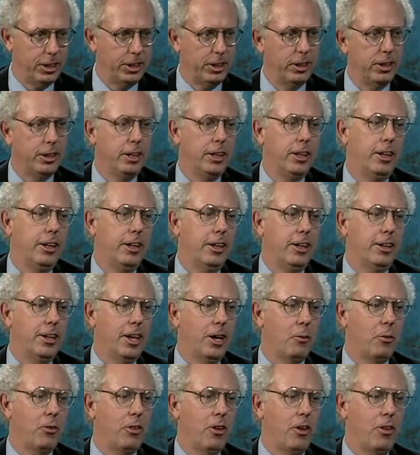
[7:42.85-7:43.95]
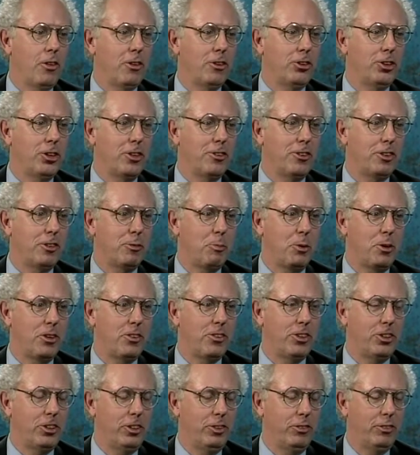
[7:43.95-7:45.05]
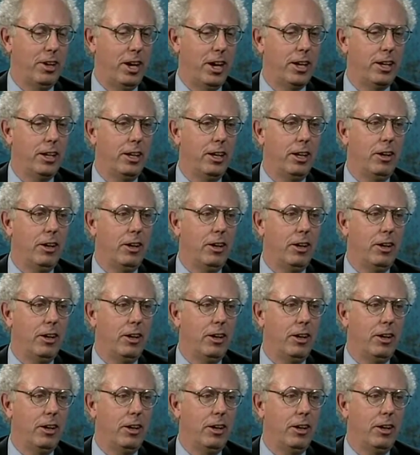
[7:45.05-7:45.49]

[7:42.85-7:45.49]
And now with all those years' experience that you've had,